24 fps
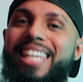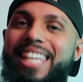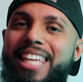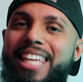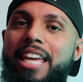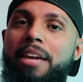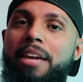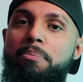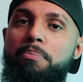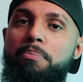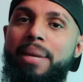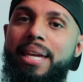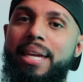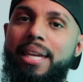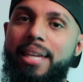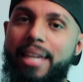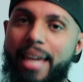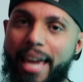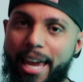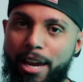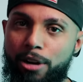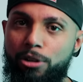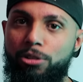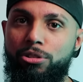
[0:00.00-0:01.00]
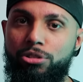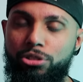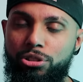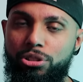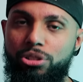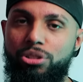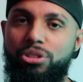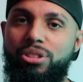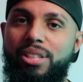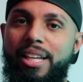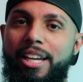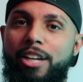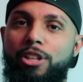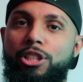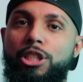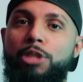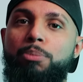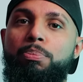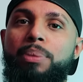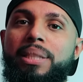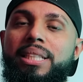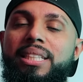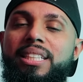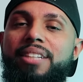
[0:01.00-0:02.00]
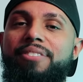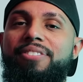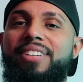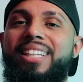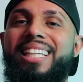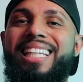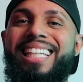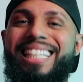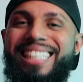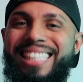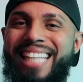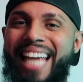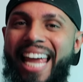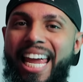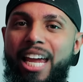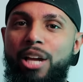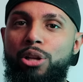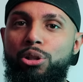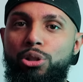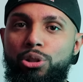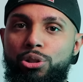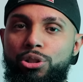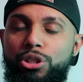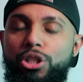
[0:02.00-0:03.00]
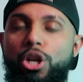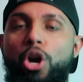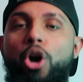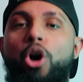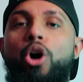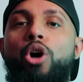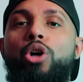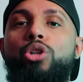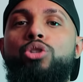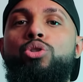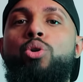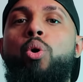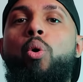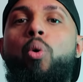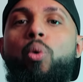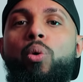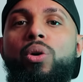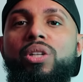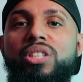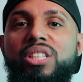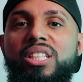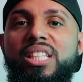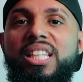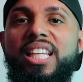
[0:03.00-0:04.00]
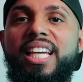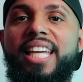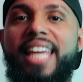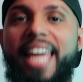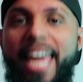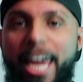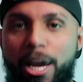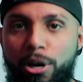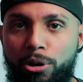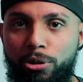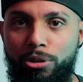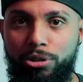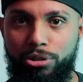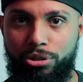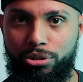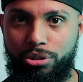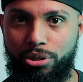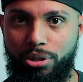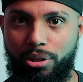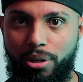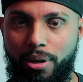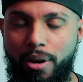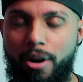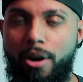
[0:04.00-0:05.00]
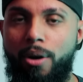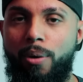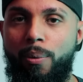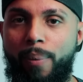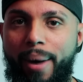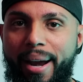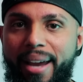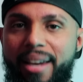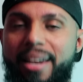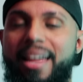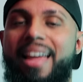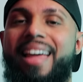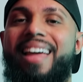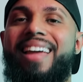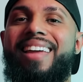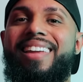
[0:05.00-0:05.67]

give me characters that are specifically tailored towards the character, right?